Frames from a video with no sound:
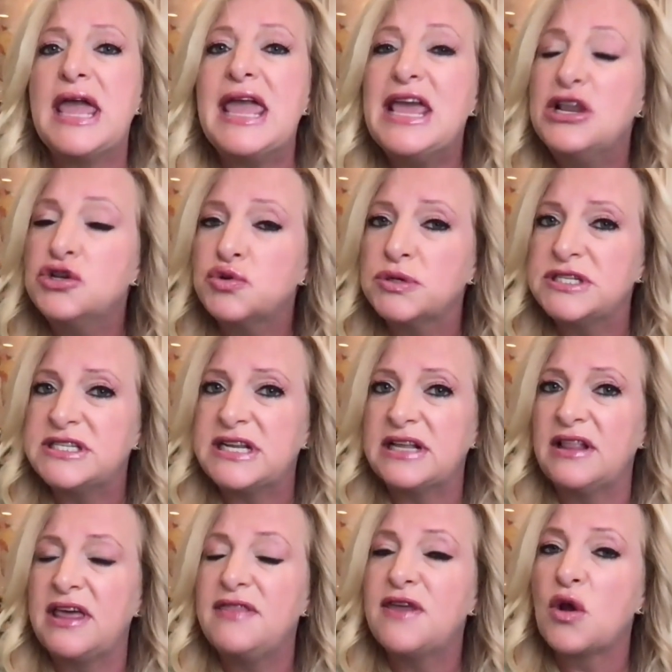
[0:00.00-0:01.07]

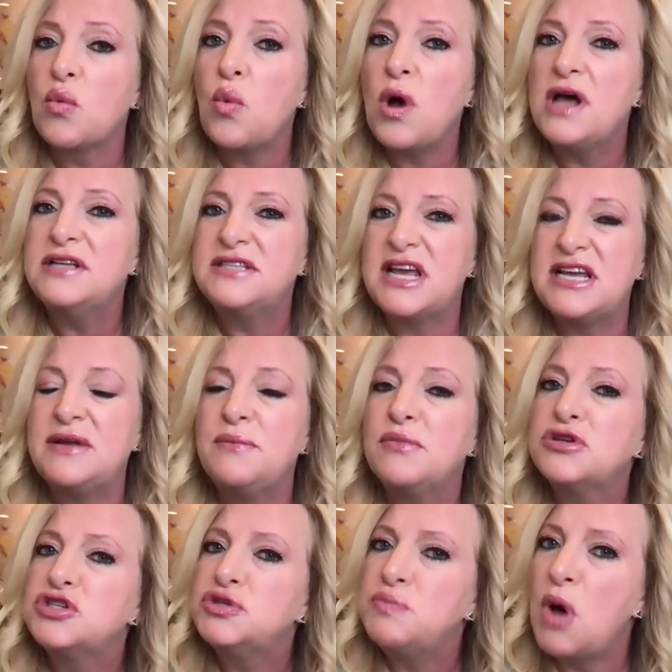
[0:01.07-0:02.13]
Interestingly, there was a
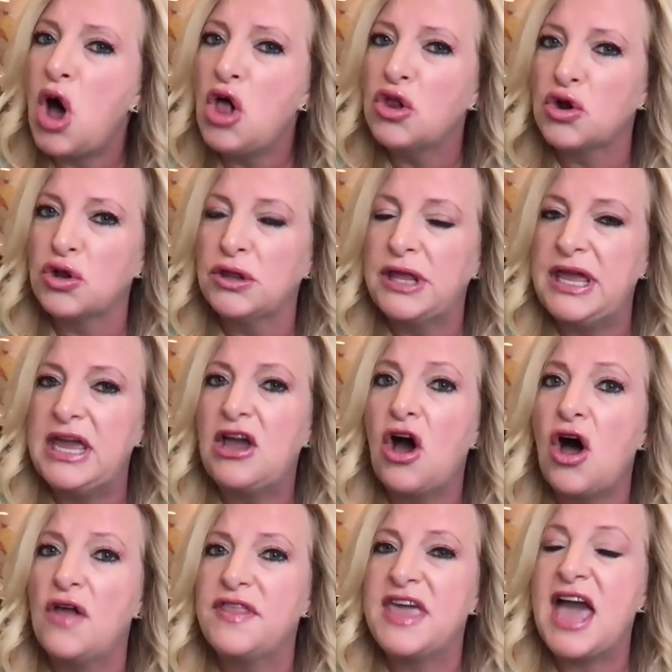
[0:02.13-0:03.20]
smaller leak
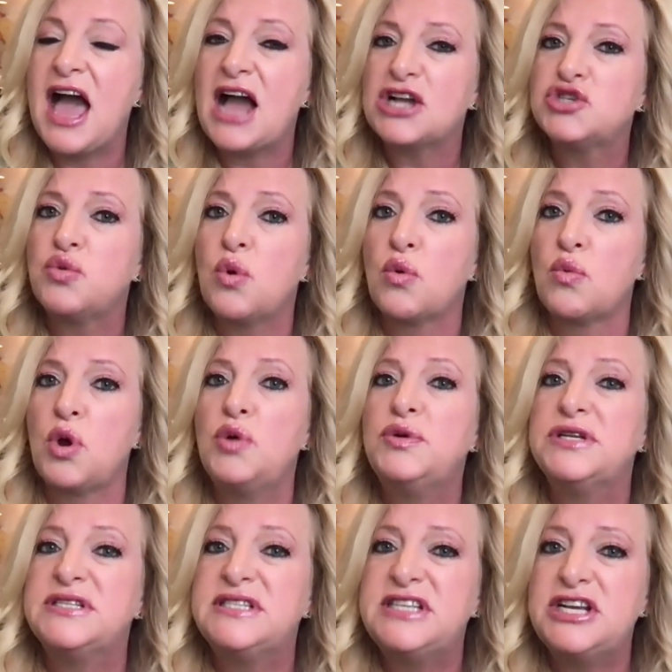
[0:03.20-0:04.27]
on the actual Roe
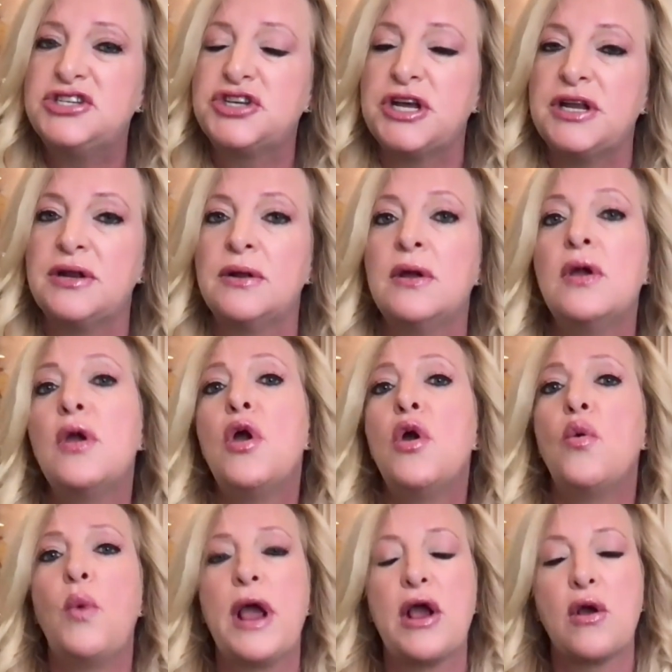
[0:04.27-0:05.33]
decision
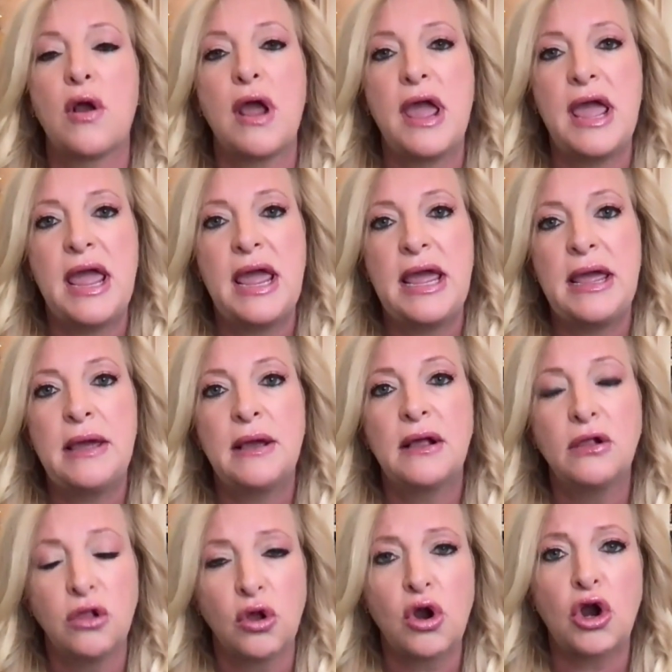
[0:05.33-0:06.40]
where a
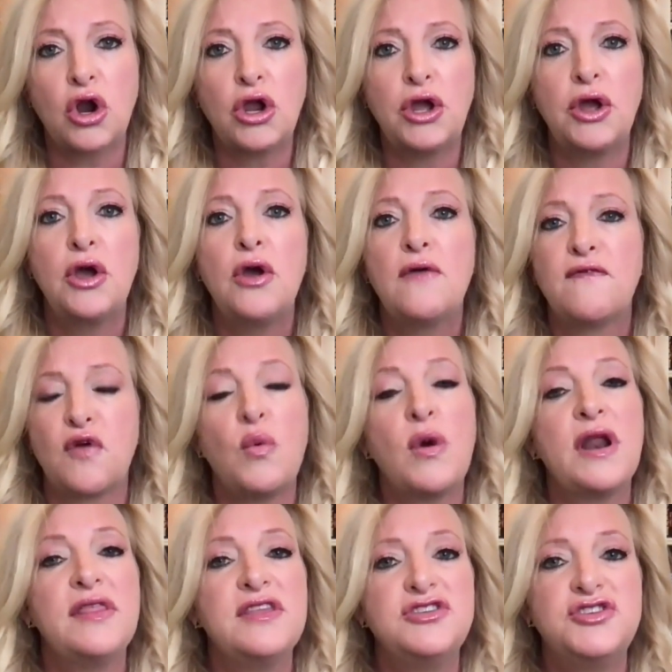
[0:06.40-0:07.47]
clerk for
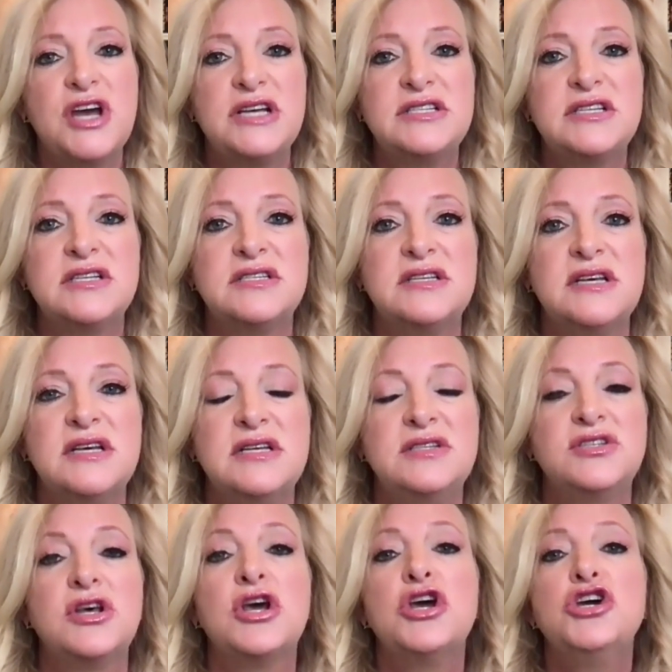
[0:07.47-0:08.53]
one of the
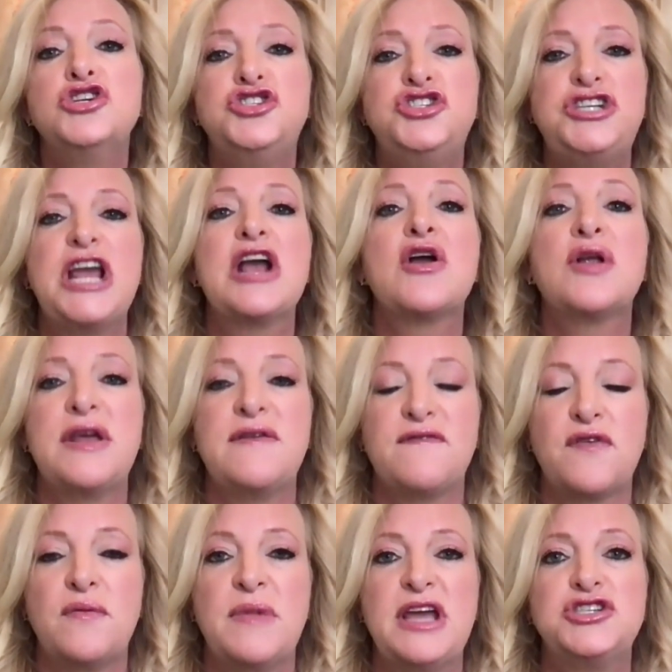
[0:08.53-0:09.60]
justices shared
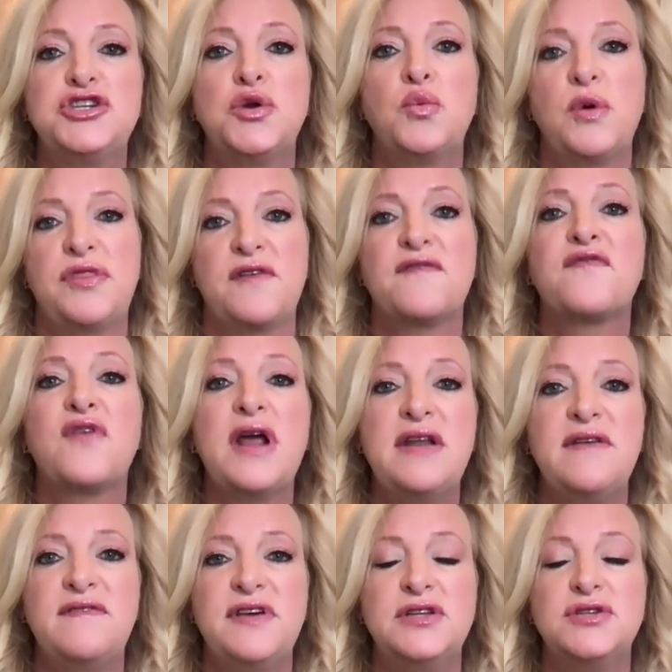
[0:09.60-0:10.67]
information with a friend
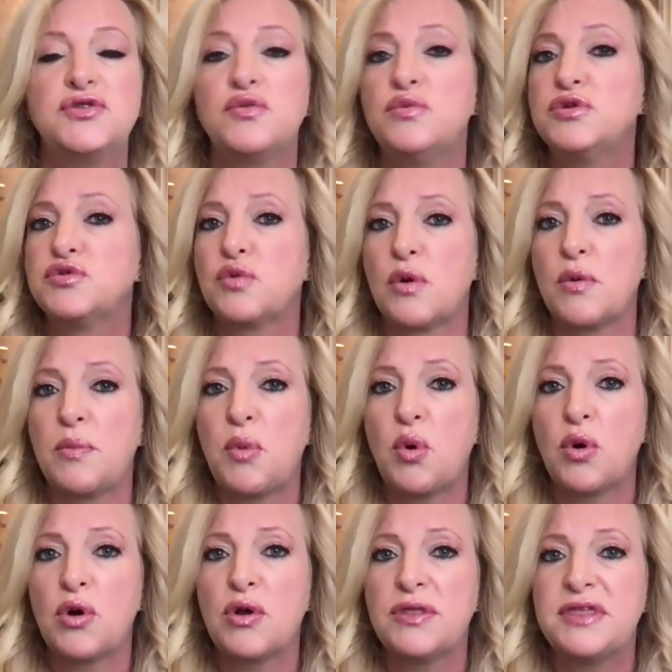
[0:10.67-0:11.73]
of his who was a
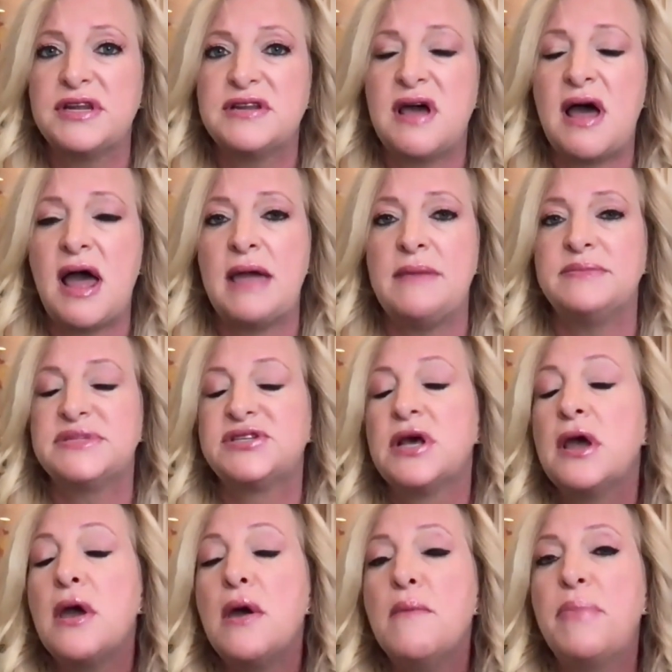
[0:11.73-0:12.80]
reporter at the Times
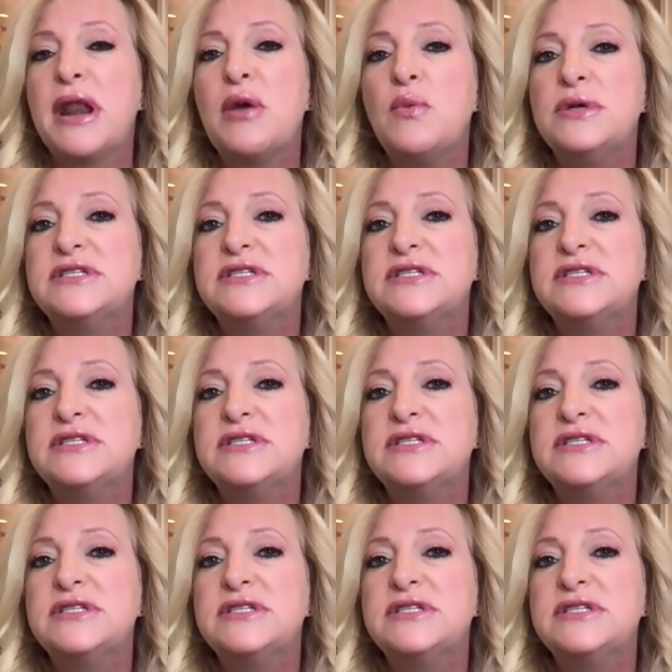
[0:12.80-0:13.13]
but it was